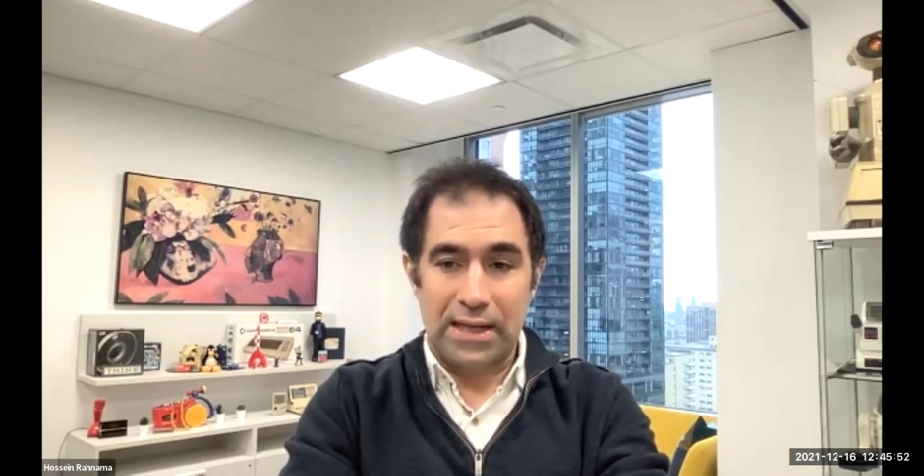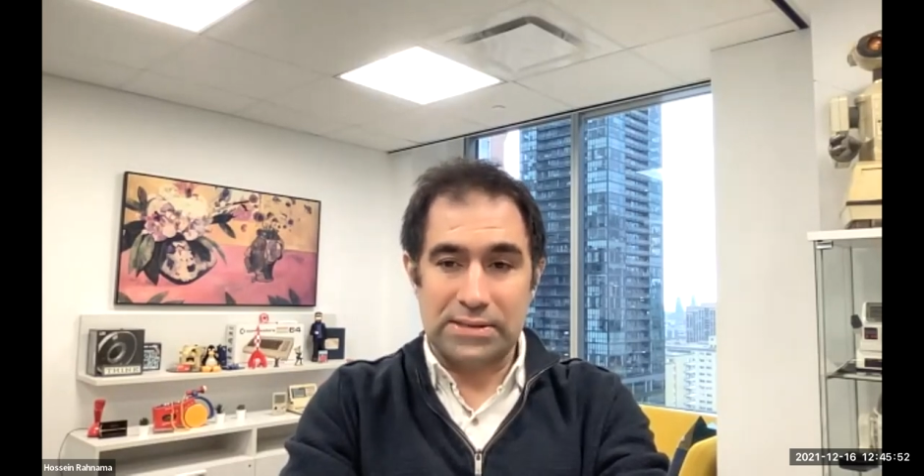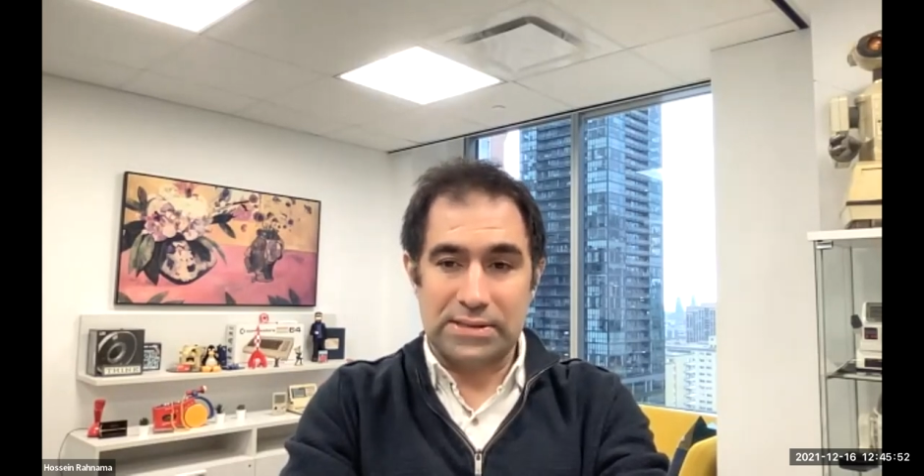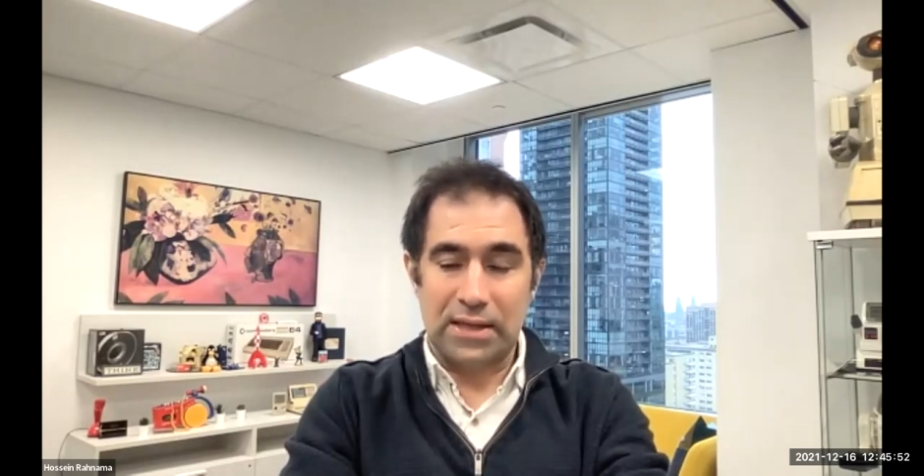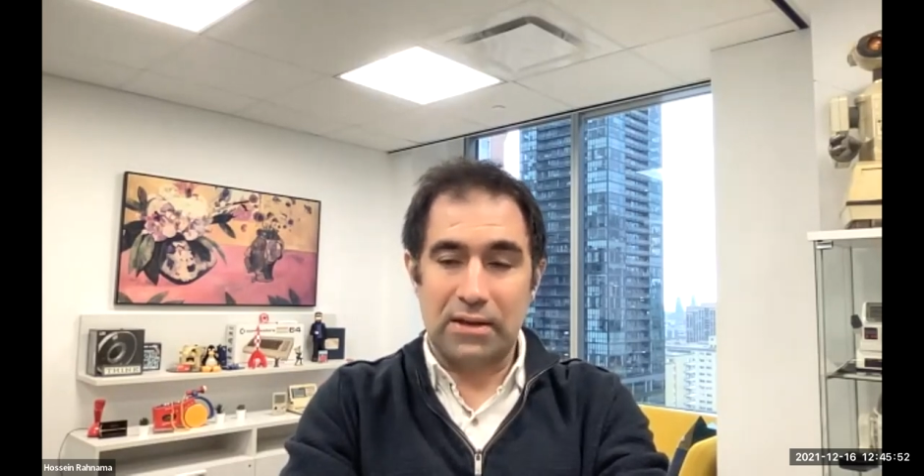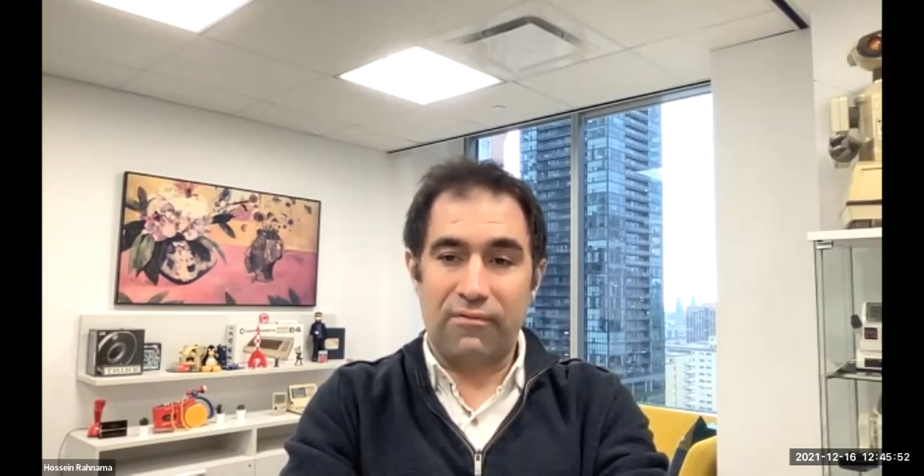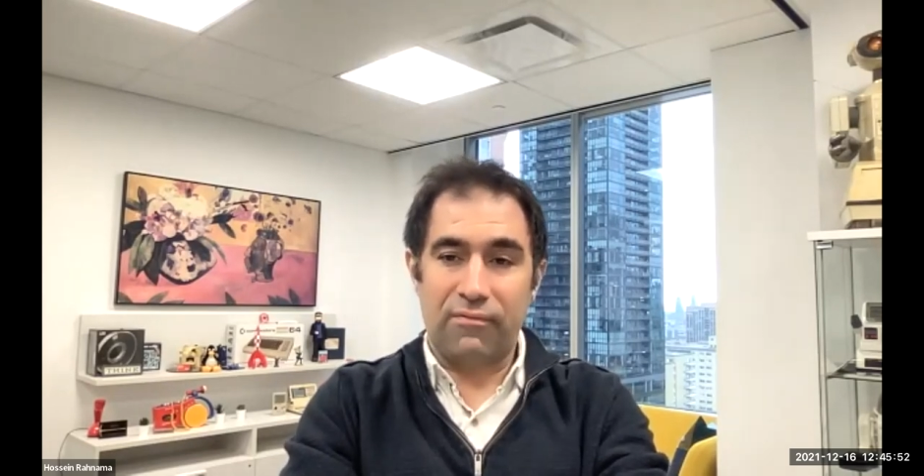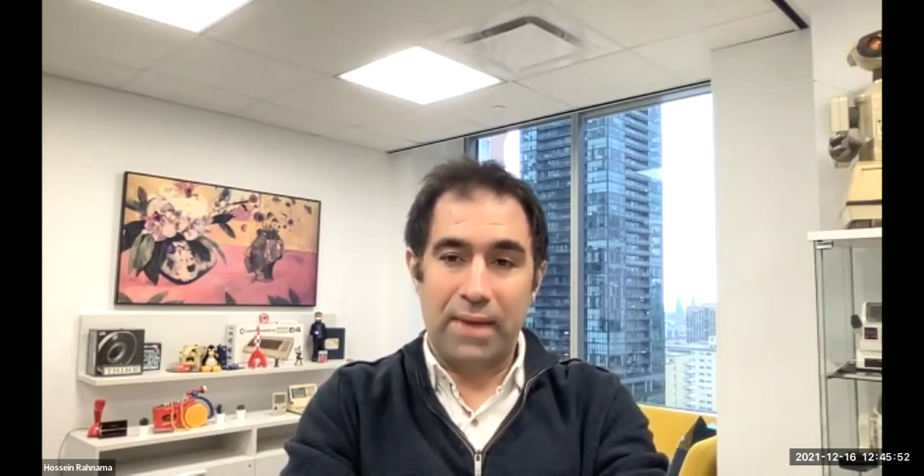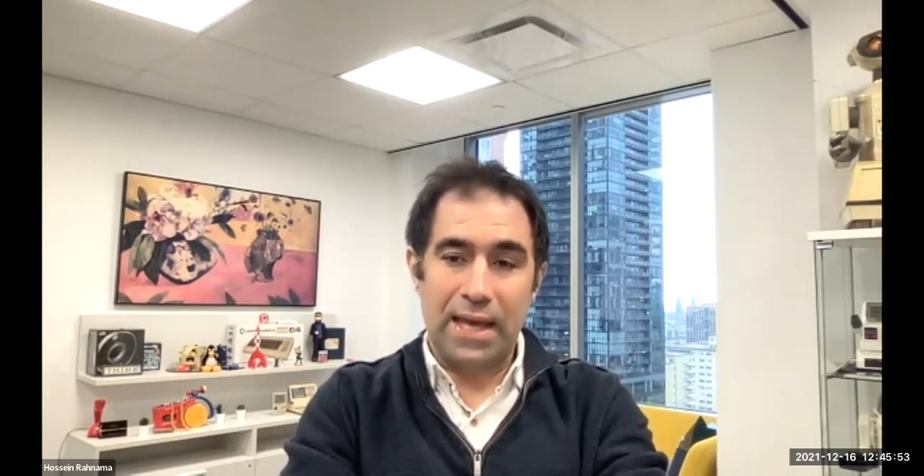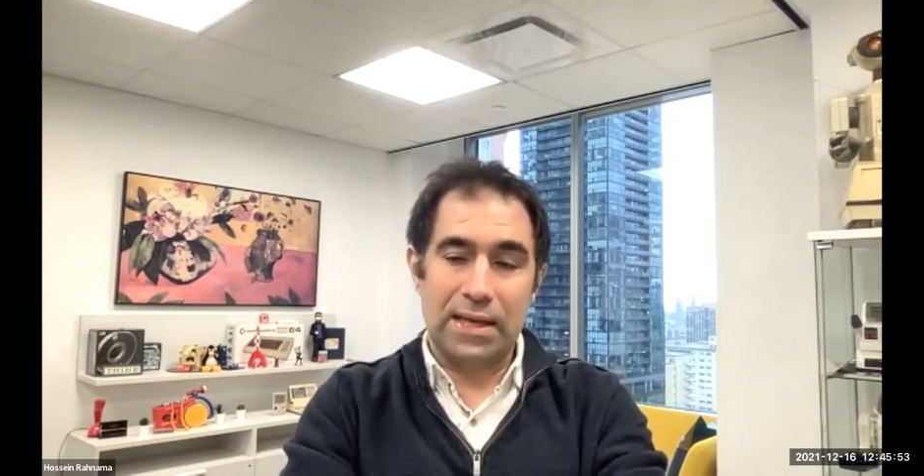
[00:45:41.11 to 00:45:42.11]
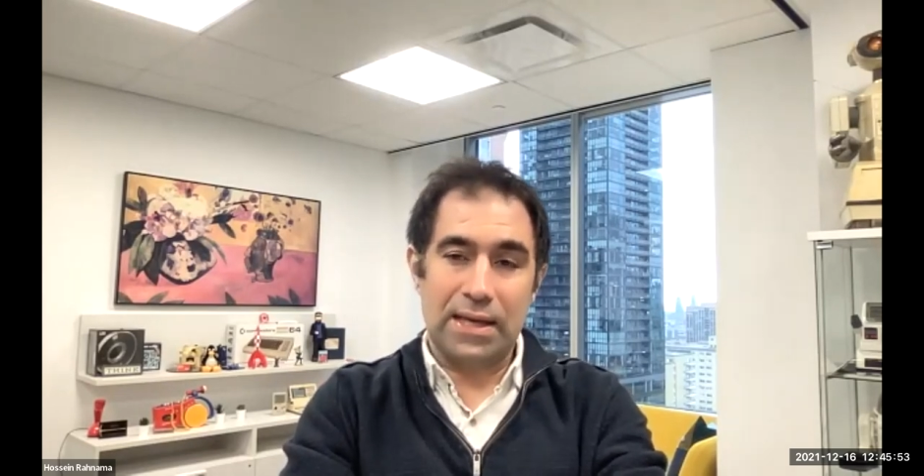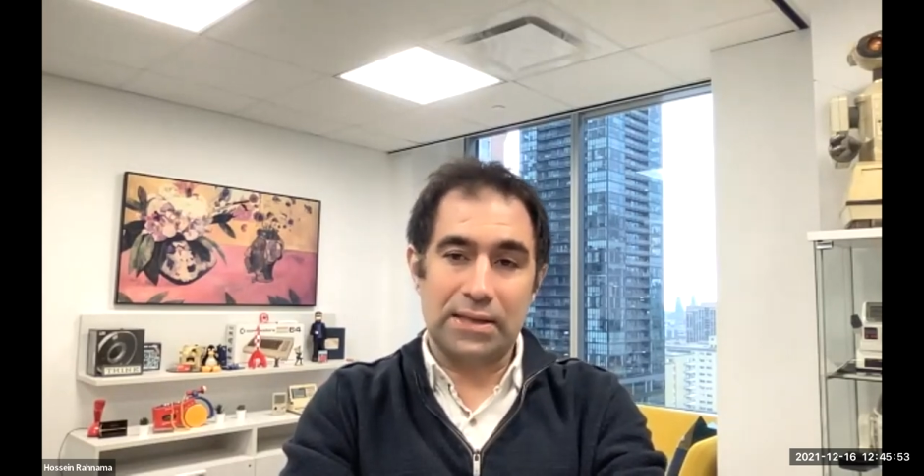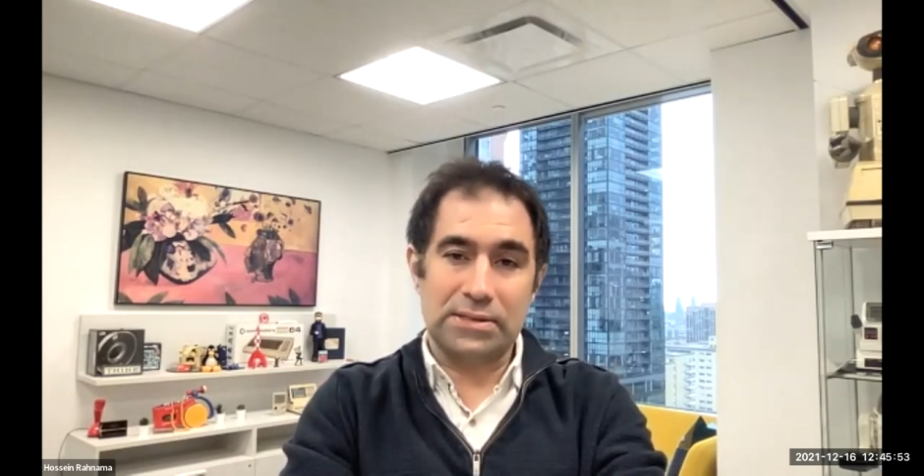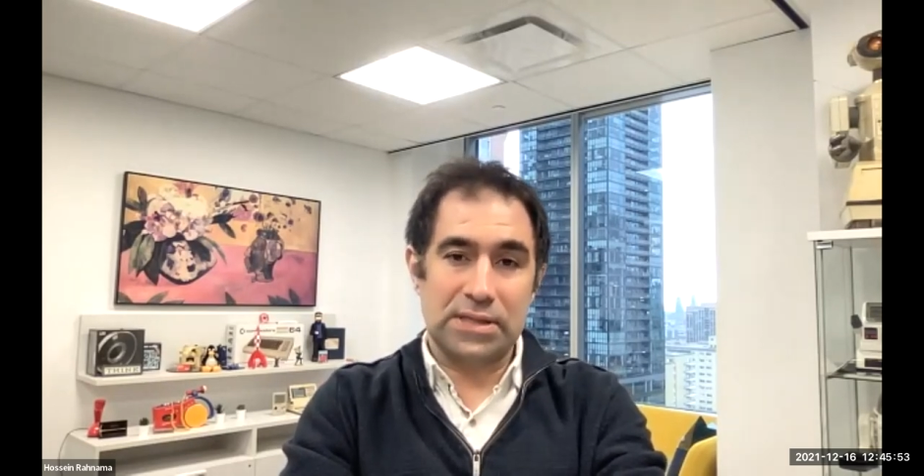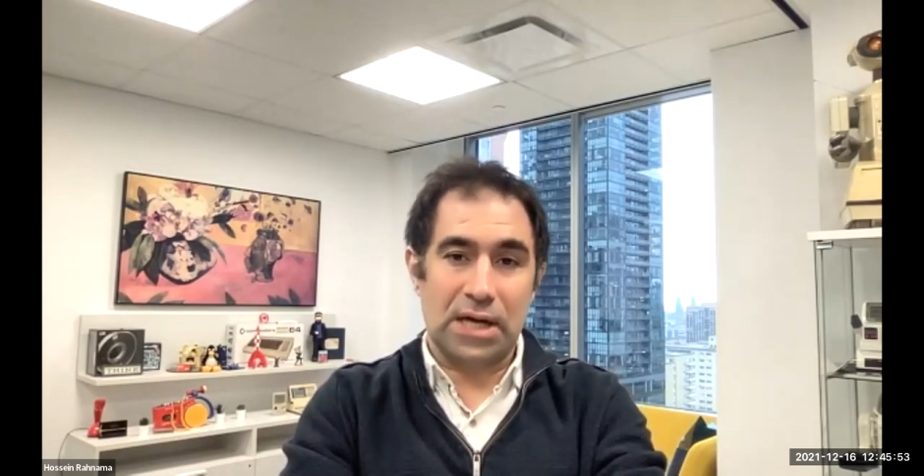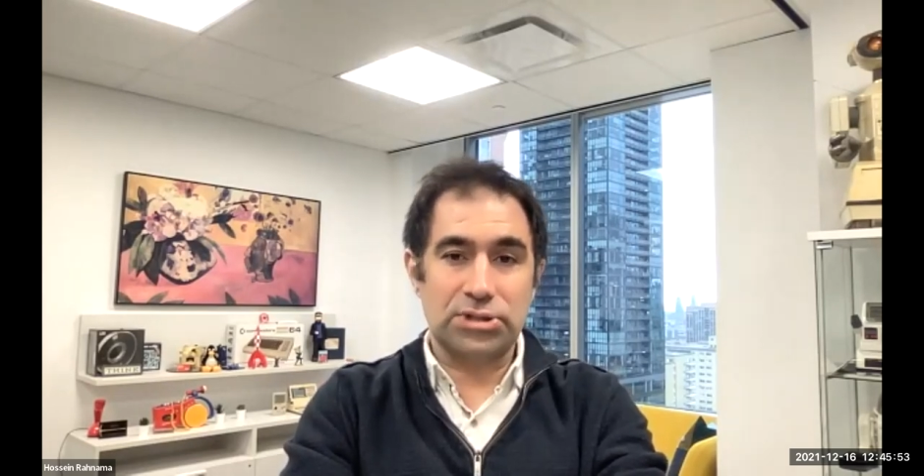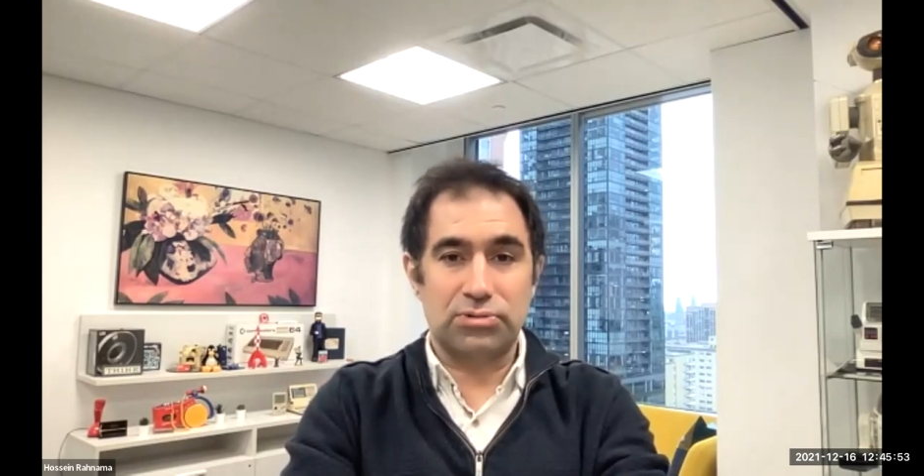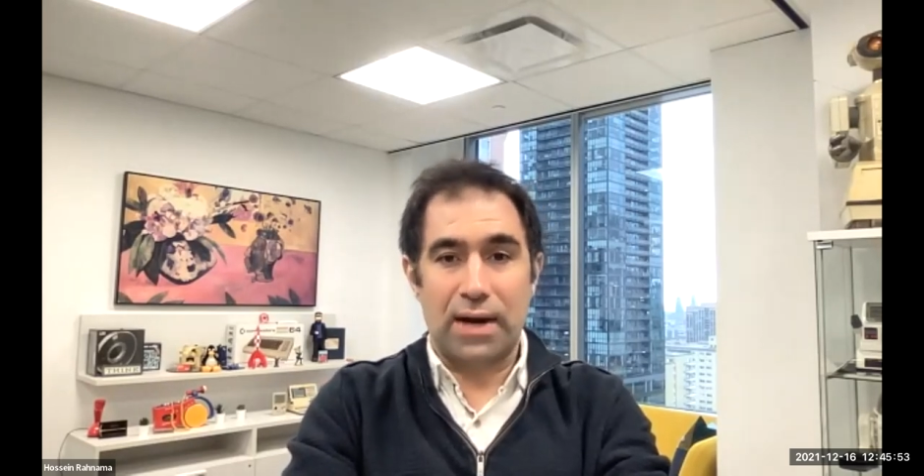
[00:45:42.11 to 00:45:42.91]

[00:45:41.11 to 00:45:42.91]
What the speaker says: instead of making such